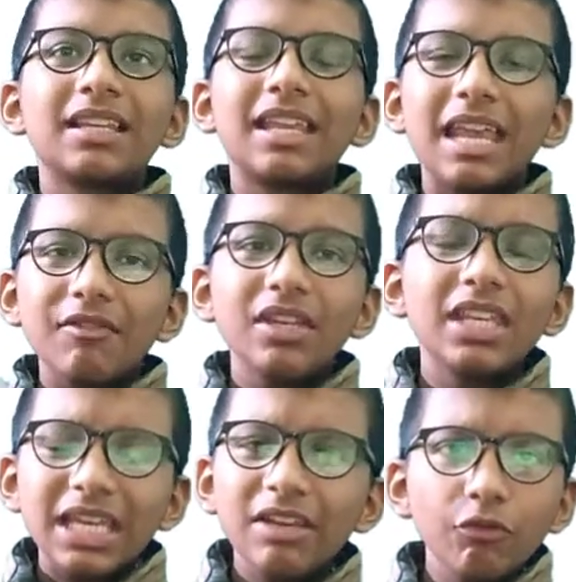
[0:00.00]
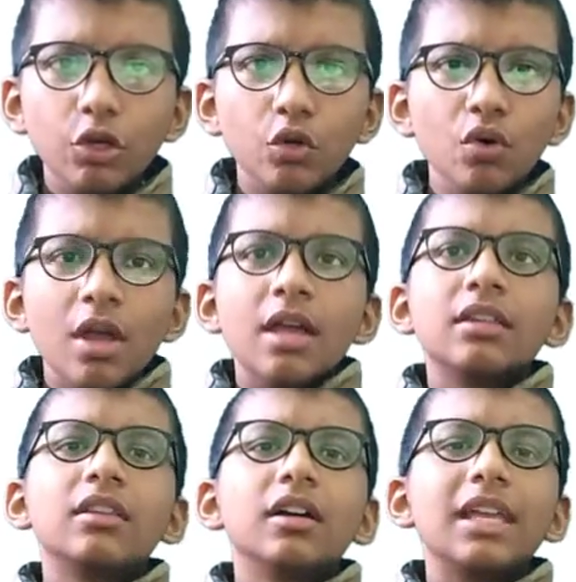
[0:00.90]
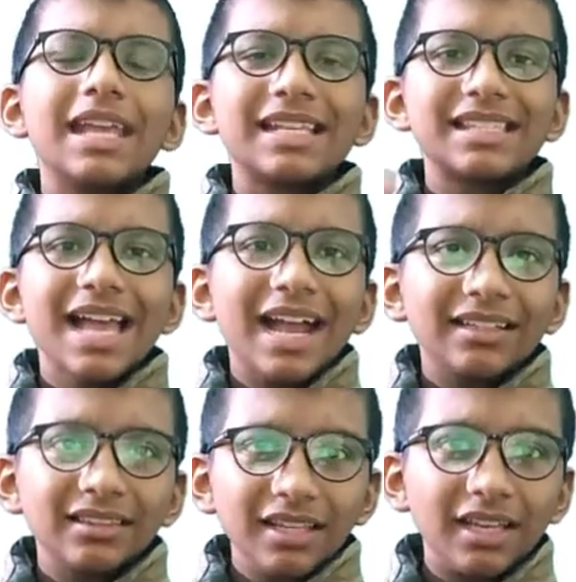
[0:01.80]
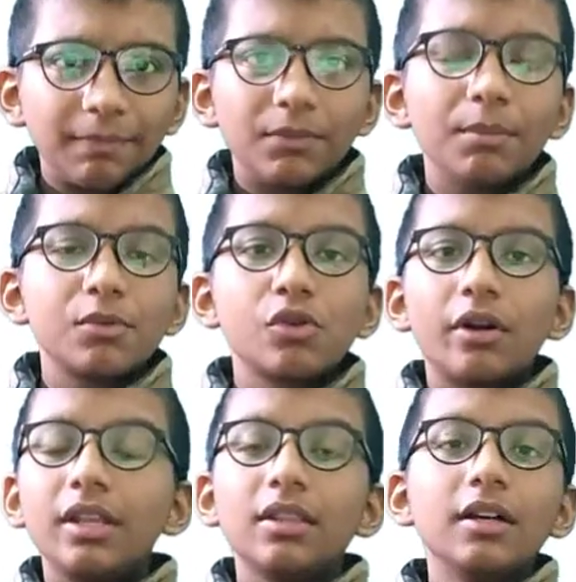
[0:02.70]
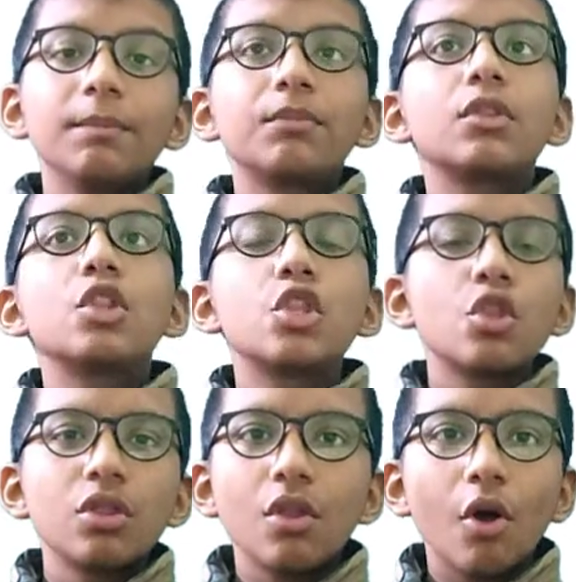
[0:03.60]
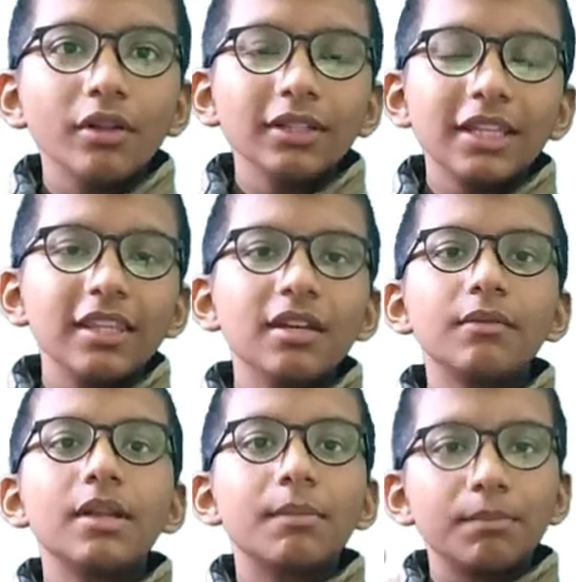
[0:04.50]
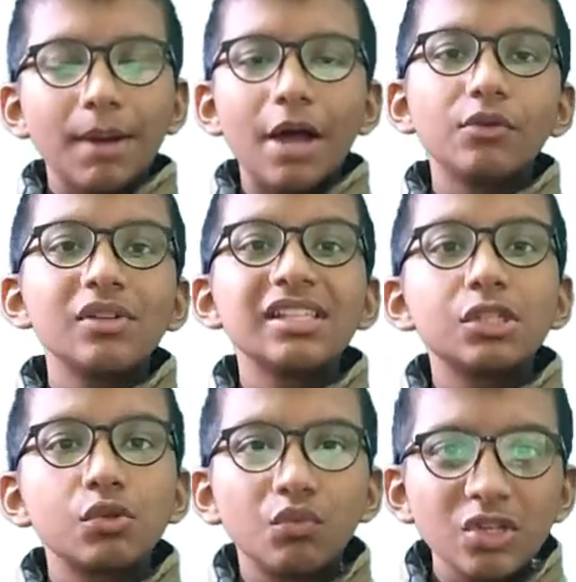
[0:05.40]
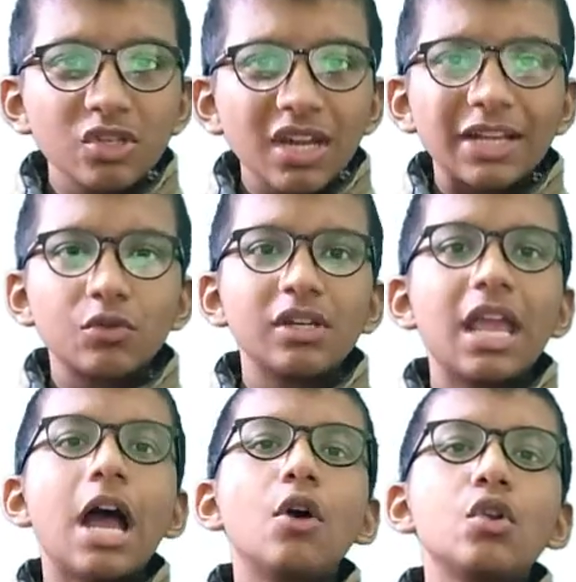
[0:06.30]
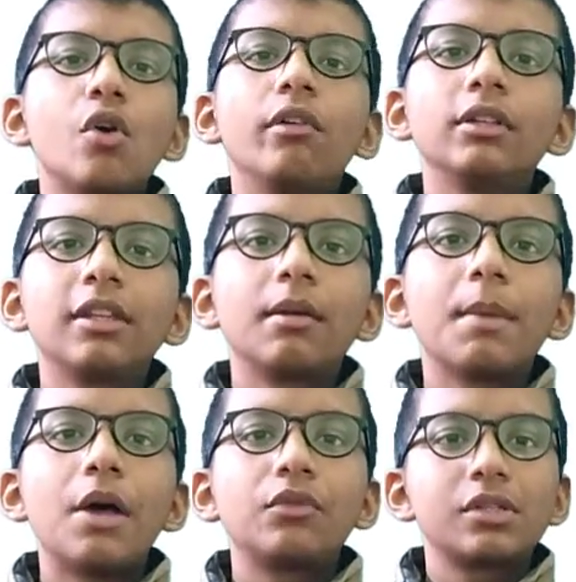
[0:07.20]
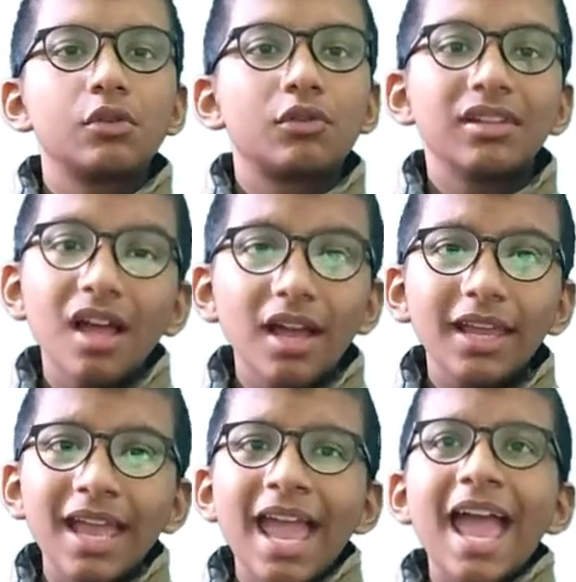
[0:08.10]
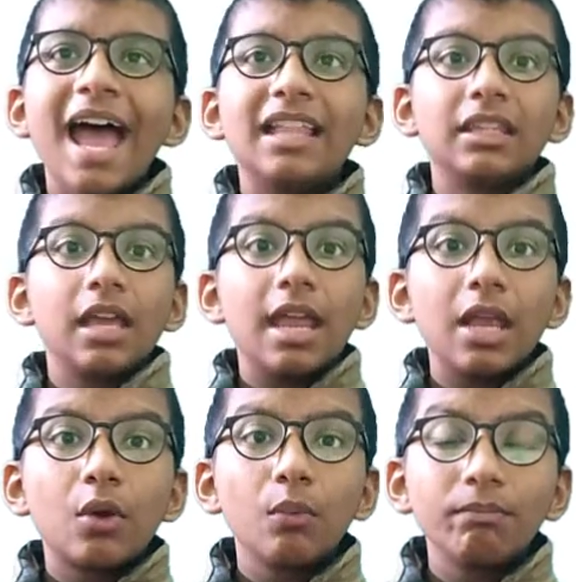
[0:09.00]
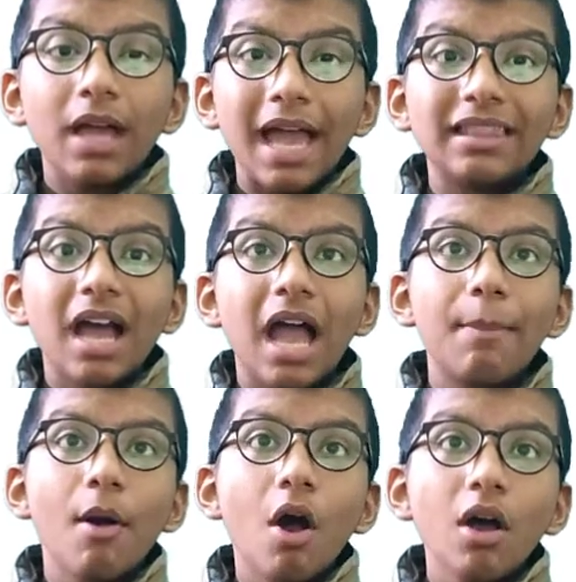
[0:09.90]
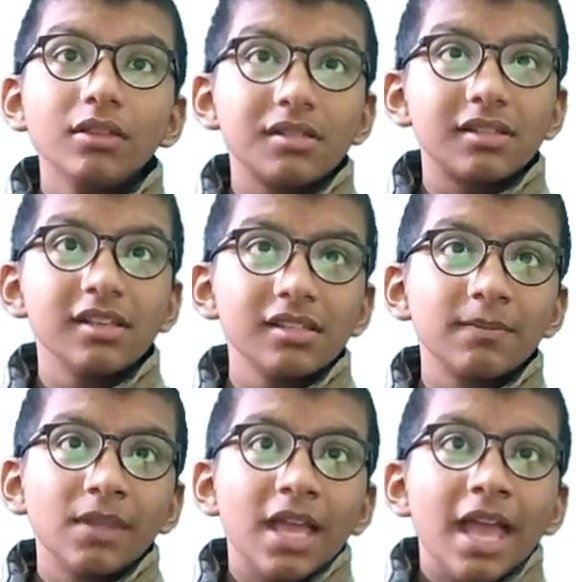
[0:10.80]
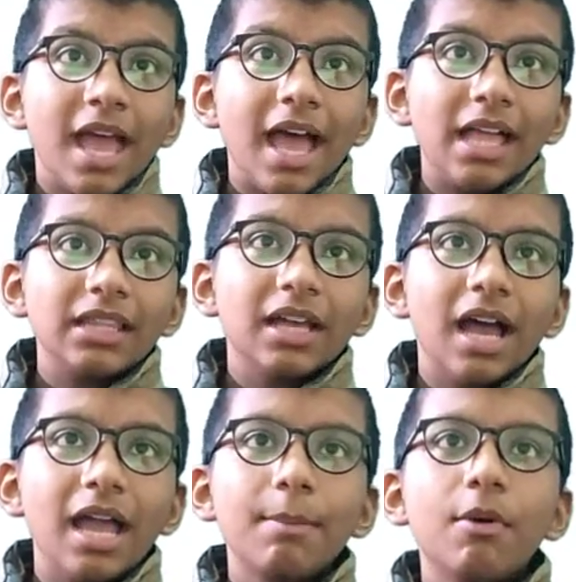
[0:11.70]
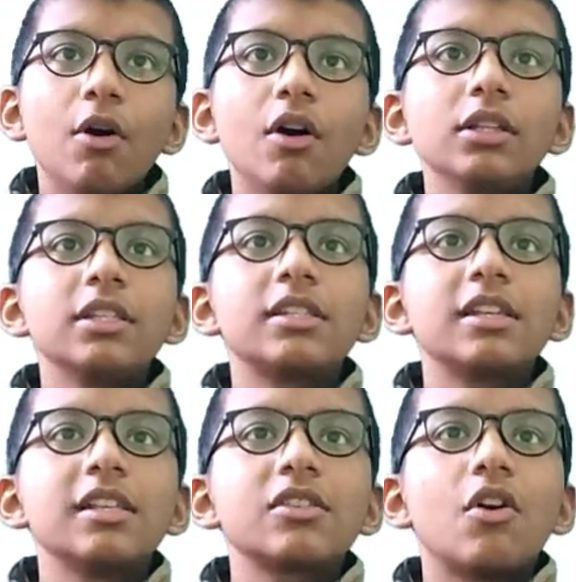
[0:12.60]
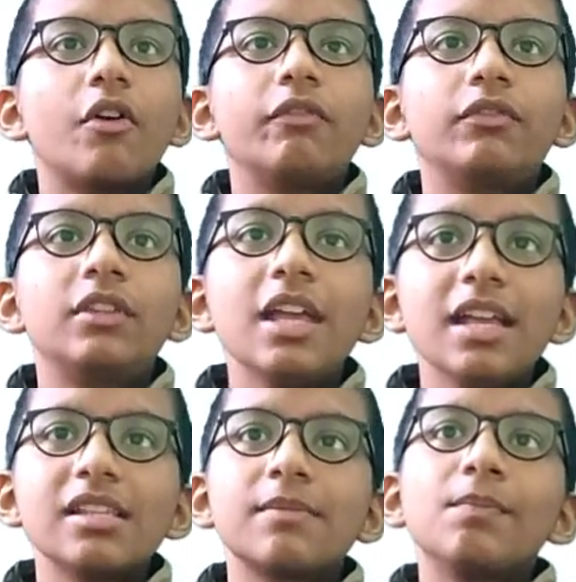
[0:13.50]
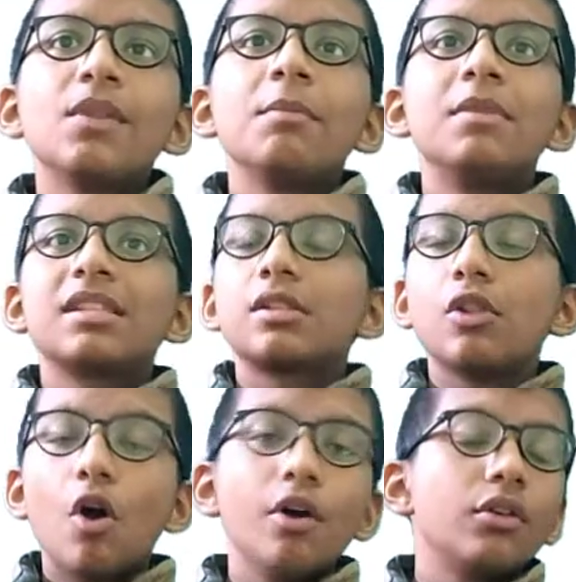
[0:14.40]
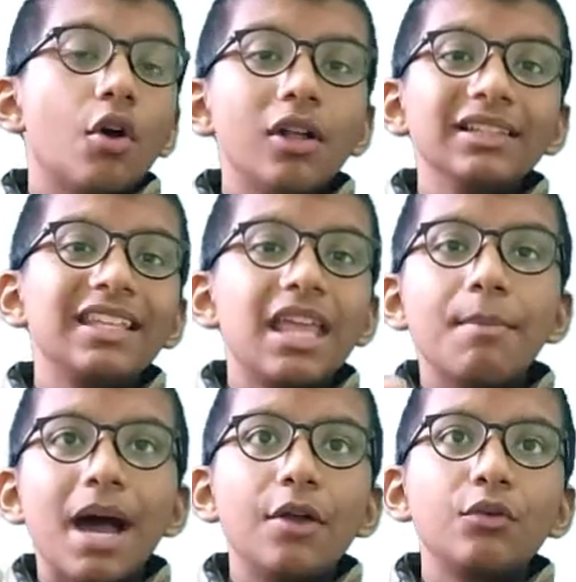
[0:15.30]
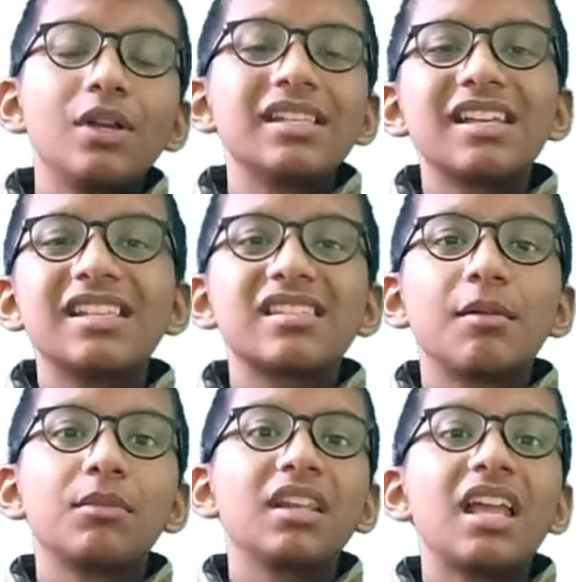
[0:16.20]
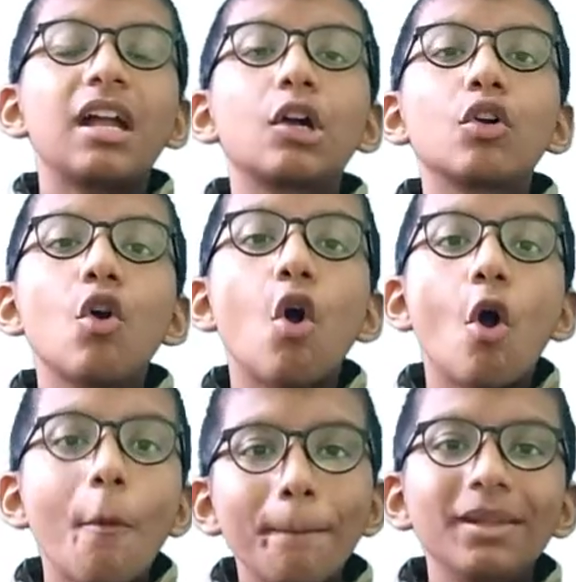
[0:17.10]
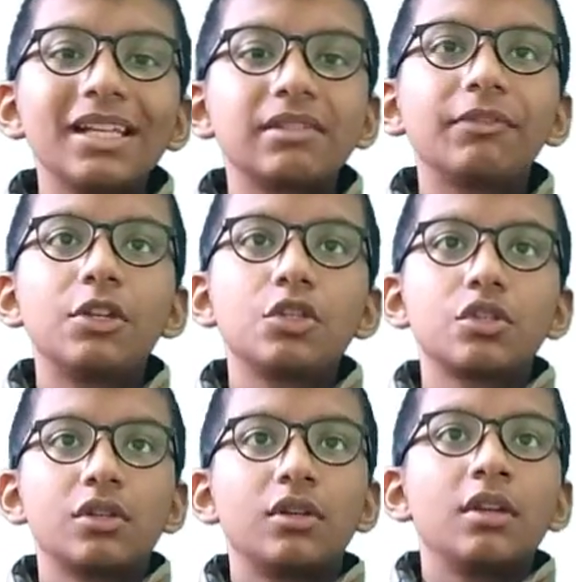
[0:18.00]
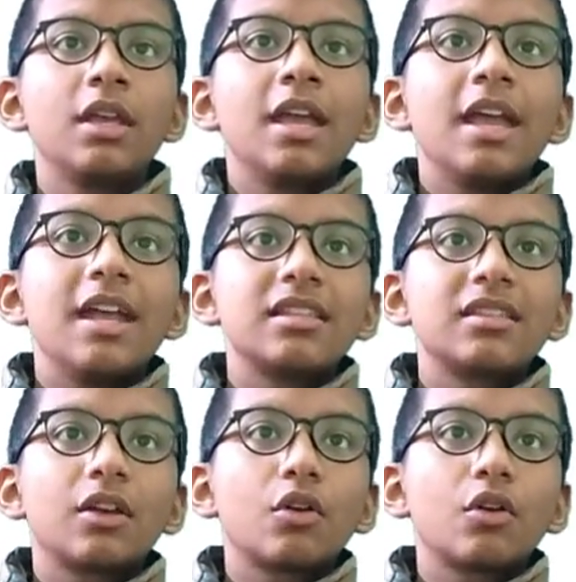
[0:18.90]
even give you the exact thing, the non-linear boundaries intuition, actually how non-linear boundaries looks like, and the hypothesis. And the hypothesis of this means non-linear boundaries is something like a complex function. It's the